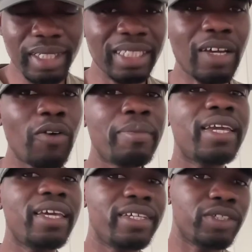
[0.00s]
That would
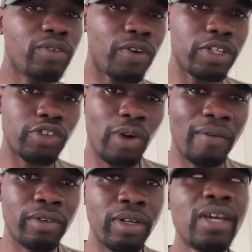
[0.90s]
make it easy for you to
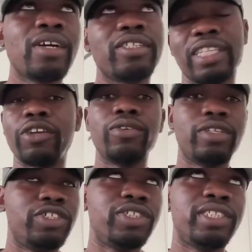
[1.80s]
travel. Because I know
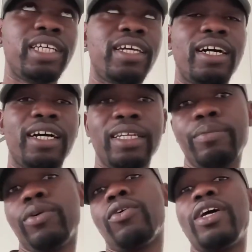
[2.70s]
Jessica and
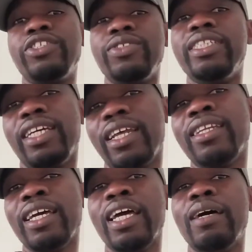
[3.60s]
Abongo actually did
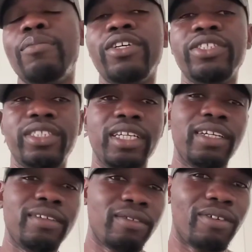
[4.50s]
it, but
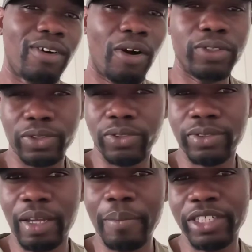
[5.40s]
she also,
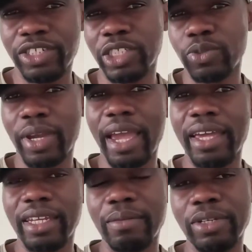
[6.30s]
I mean, she's
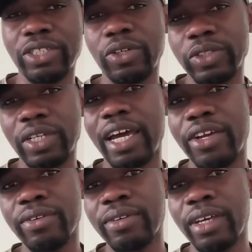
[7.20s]
Ugandan, but she also got
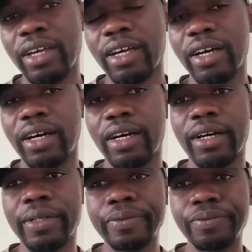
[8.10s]
a